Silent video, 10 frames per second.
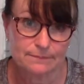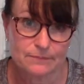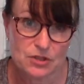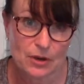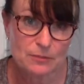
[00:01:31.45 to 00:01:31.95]

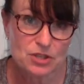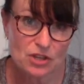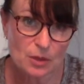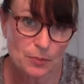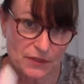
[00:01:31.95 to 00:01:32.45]
So I'm just
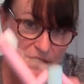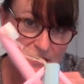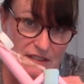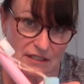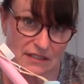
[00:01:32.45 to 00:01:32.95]
going to put
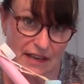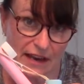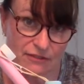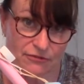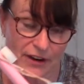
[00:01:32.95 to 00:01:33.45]
this
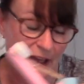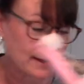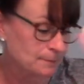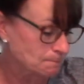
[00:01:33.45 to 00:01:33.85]
aside for now.